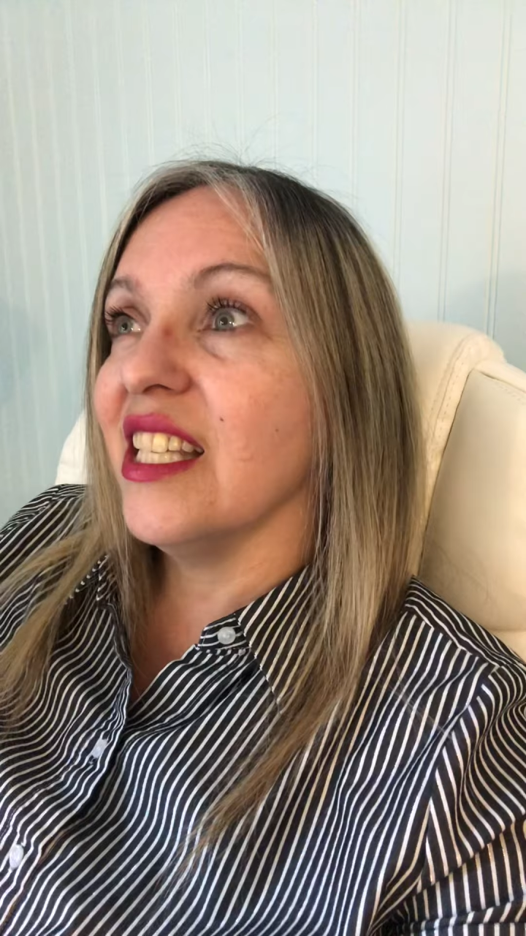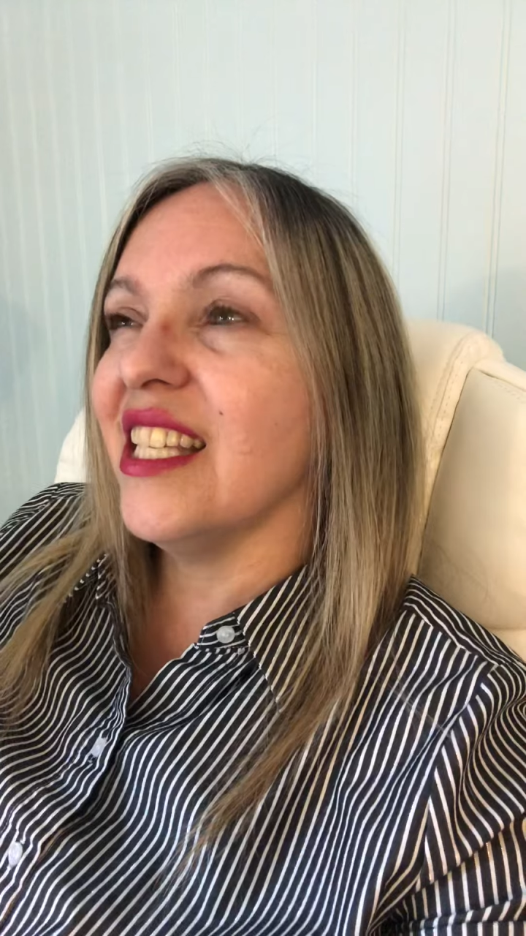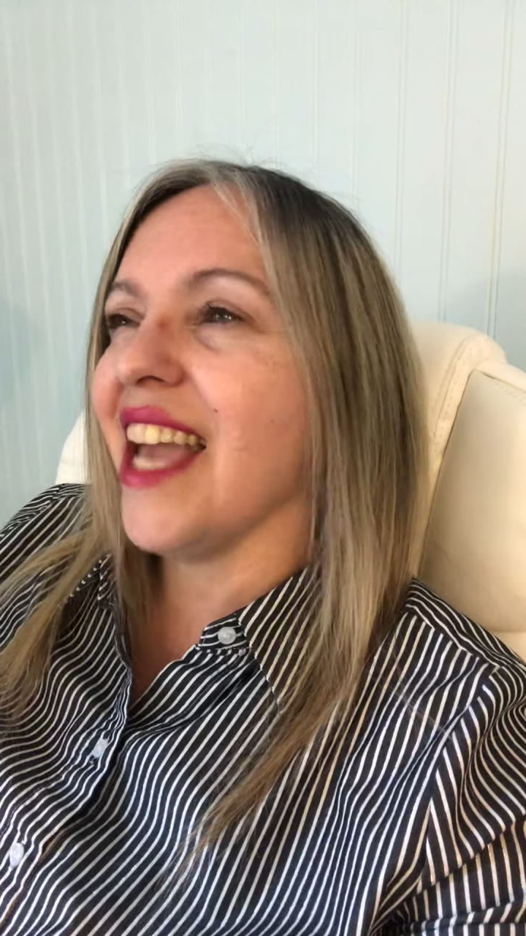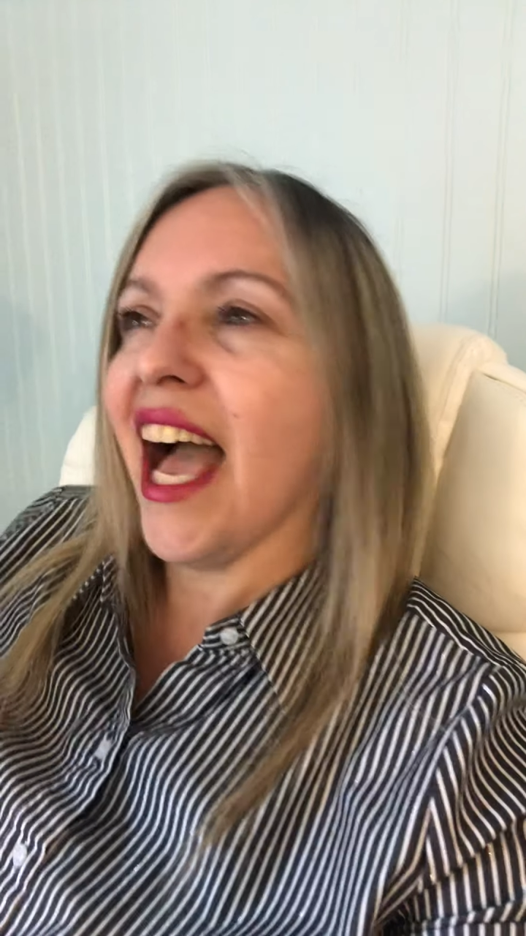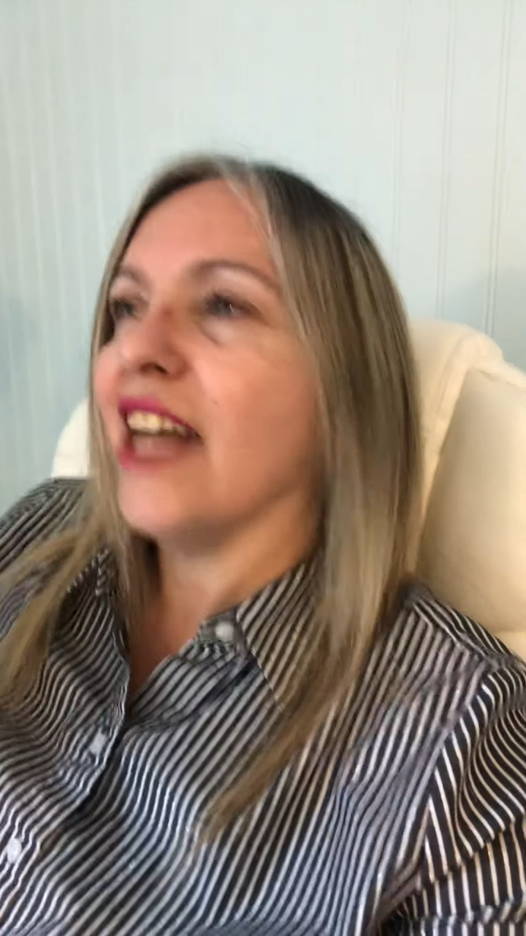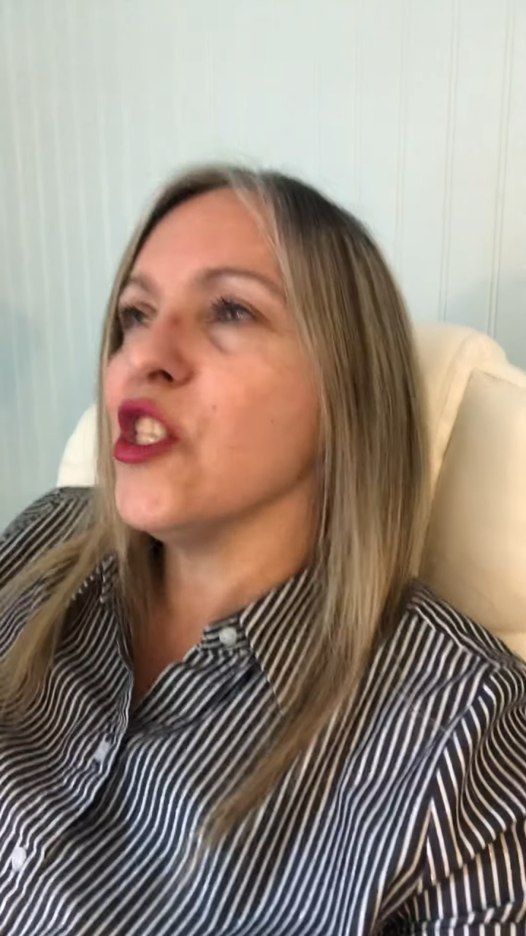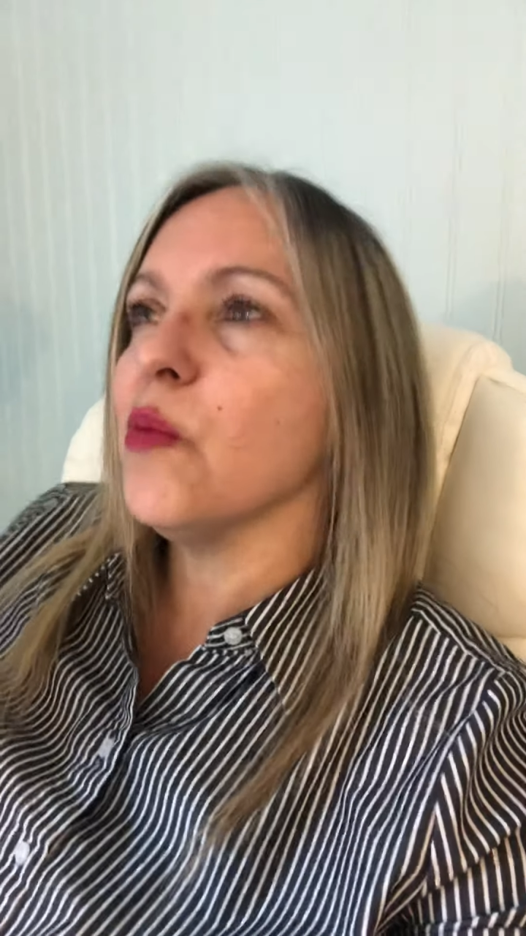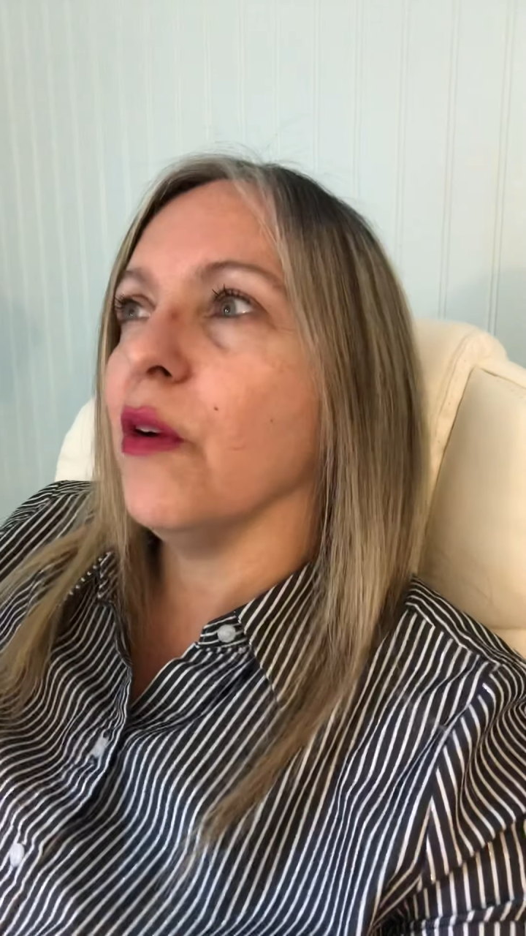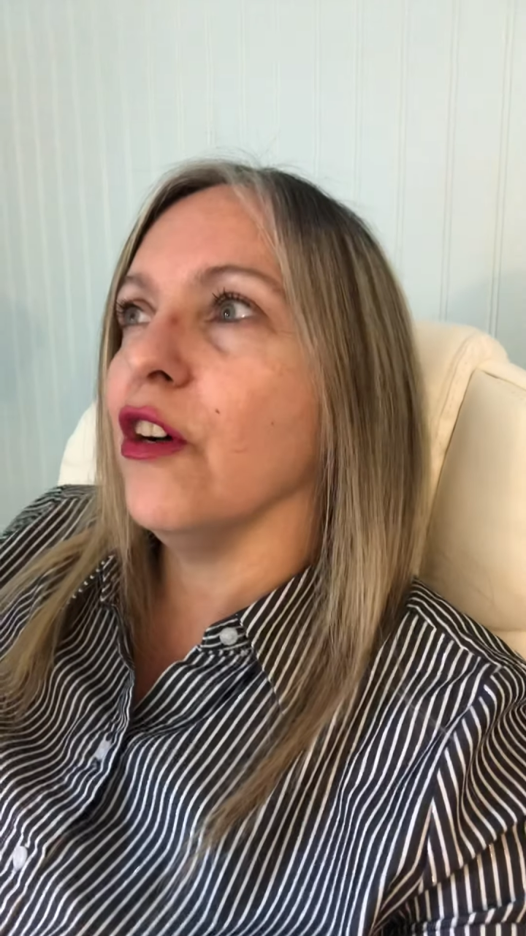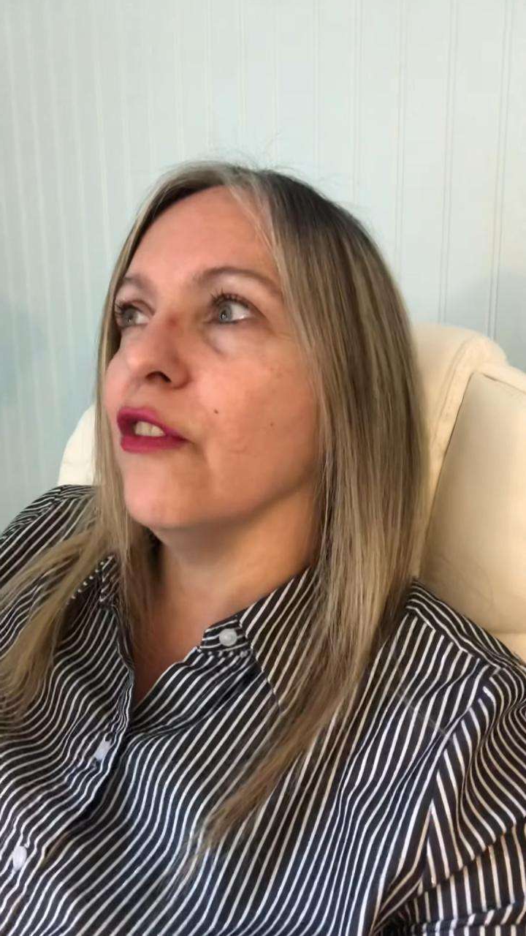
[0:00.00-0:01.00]

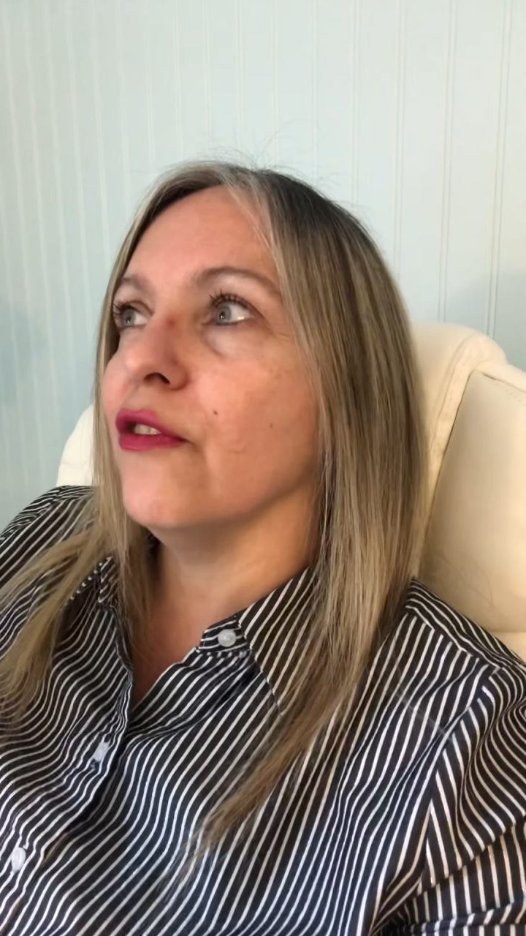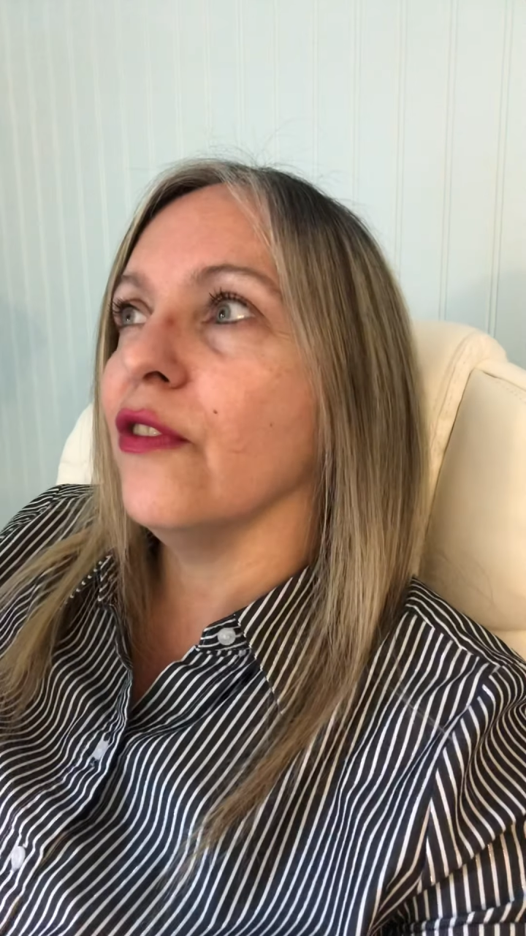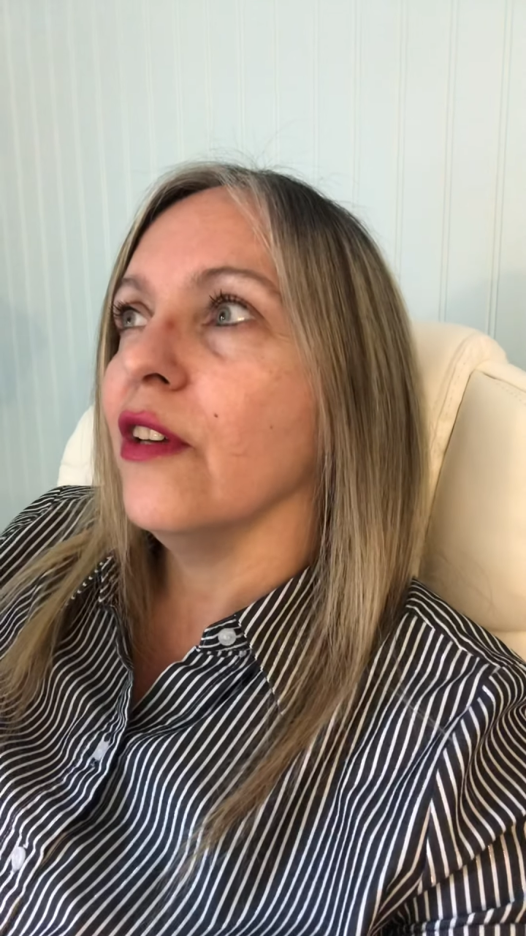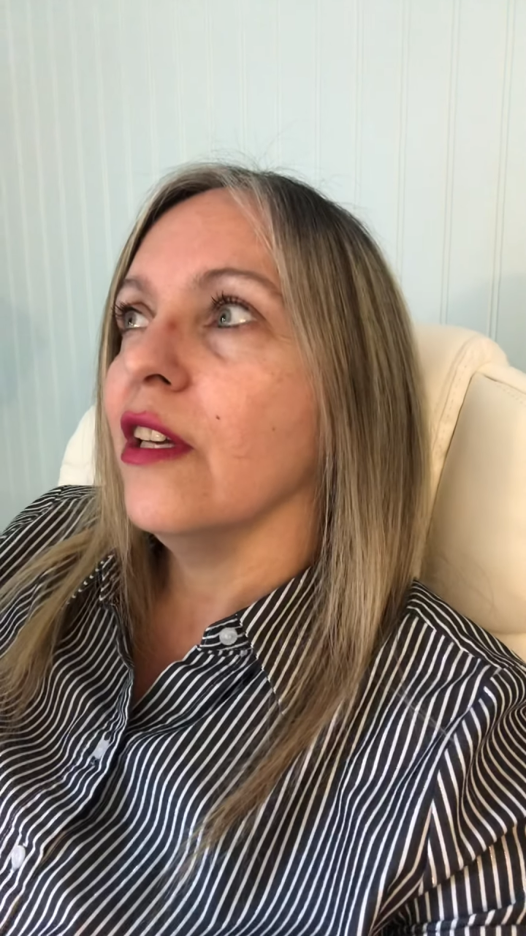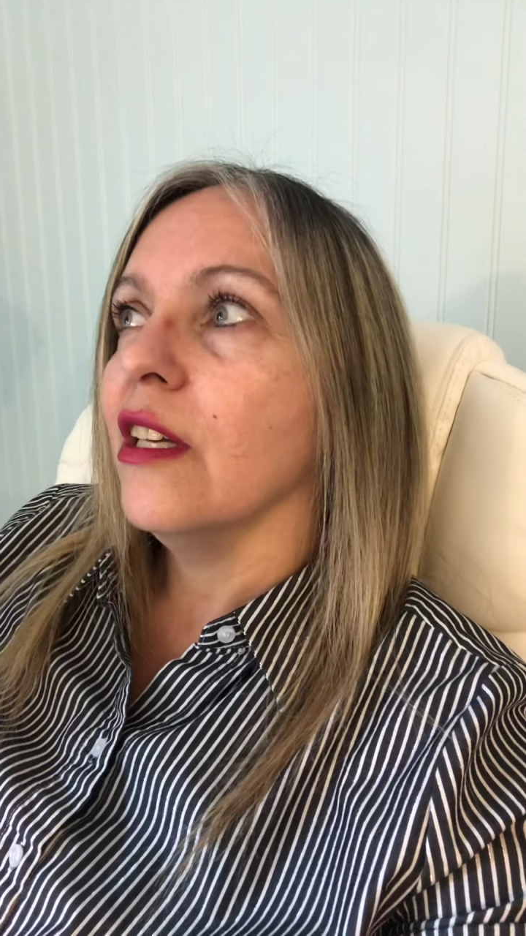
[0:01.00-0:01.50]
gasp of